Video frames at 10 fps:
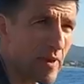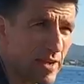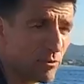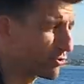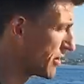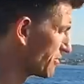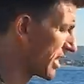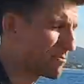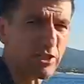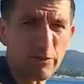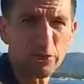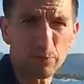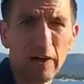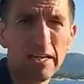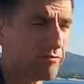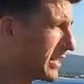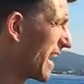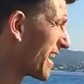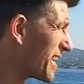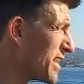manual trim tabs, no display for
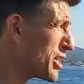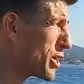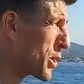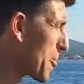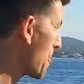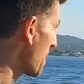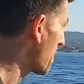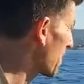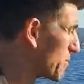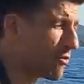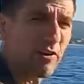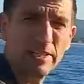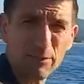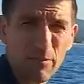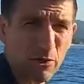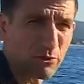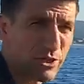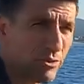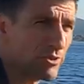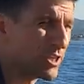that. But the more recent models
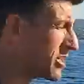use